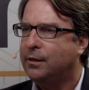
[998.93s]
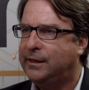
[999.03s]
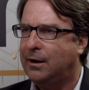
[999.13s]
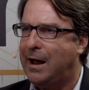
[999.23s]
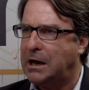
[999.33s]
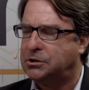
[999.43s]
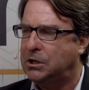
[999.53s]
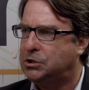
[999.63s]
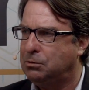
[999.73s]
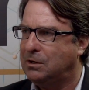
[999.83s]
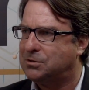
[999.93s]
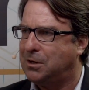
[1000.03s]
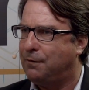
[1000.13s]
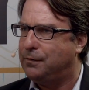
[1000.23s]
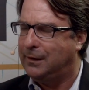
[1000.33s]
They're actually doing
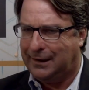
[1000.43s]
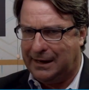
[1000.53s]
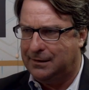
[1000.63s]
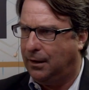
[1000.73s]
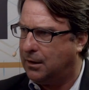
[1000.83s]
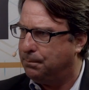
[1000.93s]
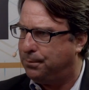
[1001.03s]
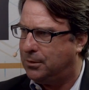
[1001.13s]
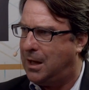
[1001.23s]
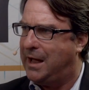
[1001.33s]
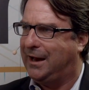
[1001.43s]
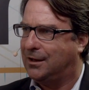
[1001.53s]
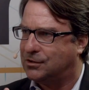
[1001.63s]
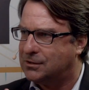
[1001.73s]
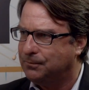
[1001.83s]
stuff like in the
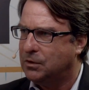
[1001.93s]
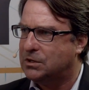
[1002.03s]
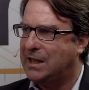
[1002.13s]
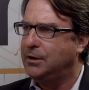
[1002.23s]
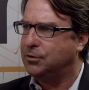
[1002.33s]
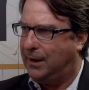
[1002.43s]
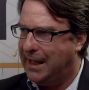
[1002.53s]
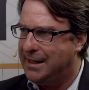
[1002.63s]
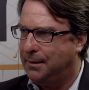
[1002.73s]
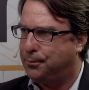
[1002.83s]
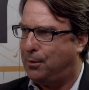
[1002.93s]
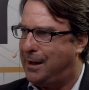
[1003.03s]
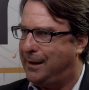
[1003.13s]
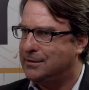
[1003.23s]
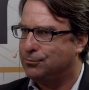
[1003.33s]
compliance. Those are
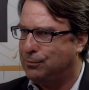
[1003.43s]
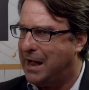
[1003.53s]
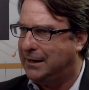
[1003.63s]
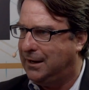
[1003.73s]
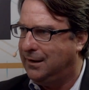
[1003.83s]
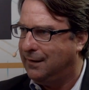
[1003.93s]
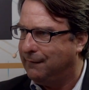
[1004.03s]
enterprise-ready